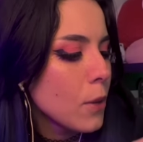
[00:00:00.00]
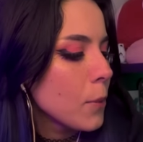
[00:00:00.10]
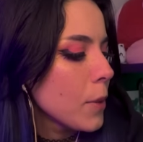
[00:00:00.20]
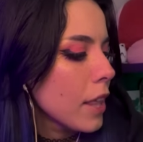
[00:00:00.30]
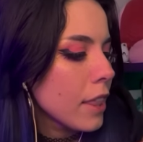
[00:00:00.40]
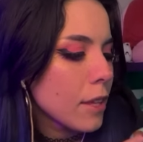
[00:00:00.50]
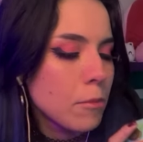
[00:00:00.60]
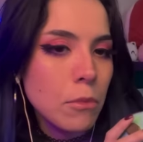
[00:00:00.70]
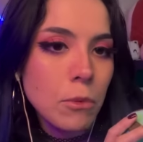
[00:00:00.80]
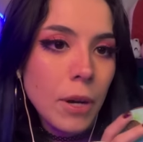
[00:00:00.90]
with
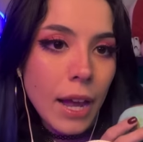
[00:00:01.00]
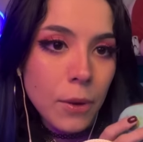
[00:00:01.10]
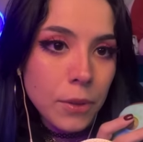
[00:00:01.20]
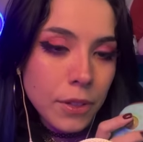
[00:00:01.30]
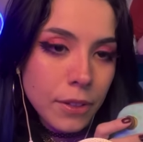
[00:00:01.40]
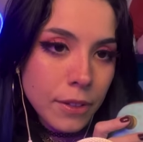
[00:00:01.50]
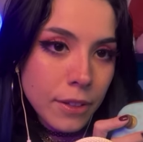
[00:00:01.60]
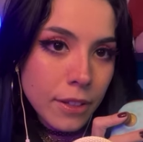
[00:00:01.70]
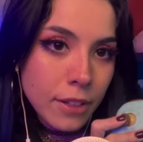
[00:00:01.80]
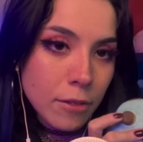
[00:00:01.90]
brown
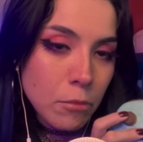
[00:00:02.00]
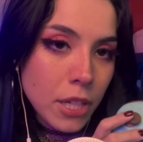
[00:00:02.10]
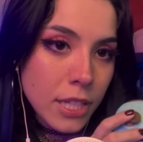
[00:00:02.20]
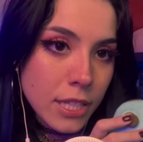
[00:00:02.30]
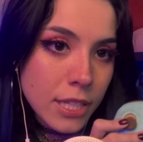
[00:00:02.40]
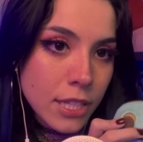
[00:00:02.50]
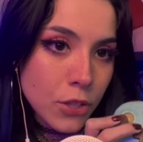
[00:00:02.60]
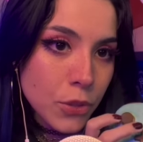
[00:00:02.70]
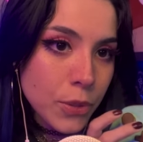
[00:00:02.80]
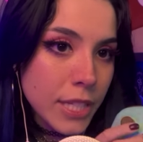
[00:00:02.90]
buttons
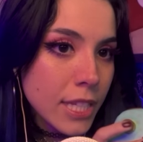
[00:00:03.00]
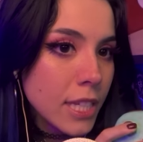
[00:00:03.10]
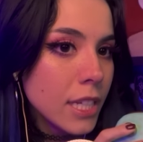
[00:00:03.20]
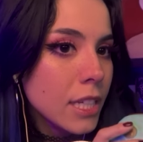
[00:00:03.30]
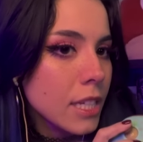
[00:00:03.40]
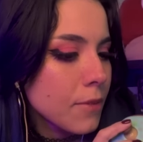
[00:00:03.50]
and joysticks.